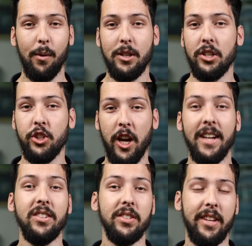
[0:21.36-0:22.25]
which has
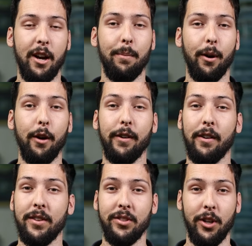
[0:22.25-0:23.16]
changed the sound profile
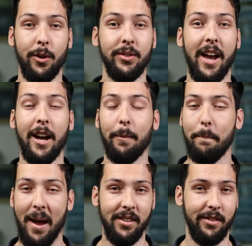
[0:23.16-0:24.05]
of the Sonos Arc
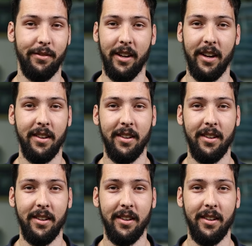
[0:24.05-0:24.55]
massively.